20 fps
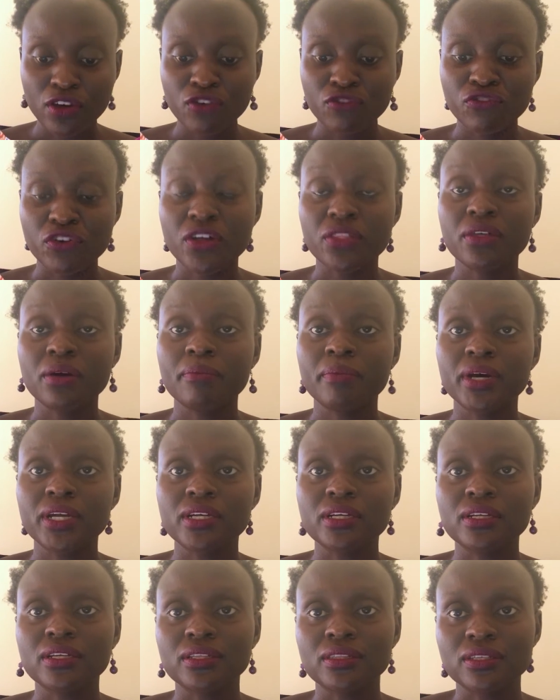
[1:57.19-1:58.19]
further
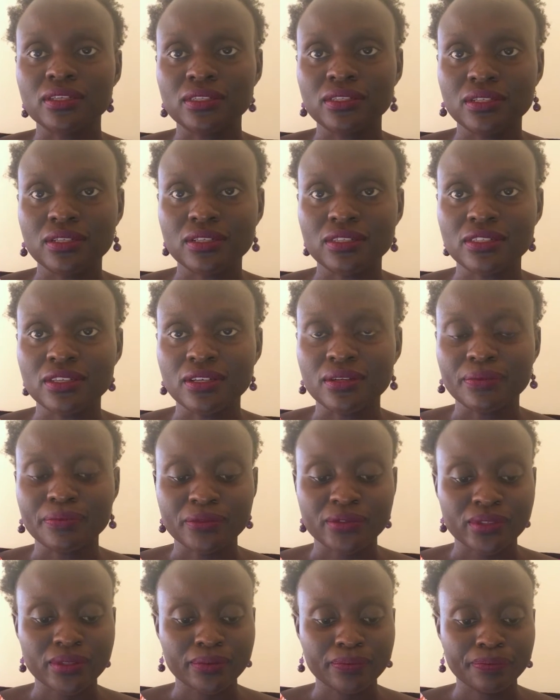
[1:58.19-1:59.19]
burdening the
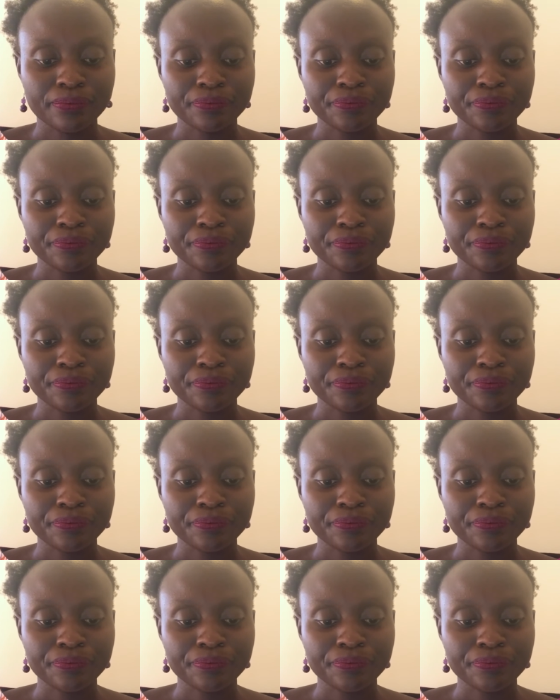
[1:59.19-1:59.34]
citizens.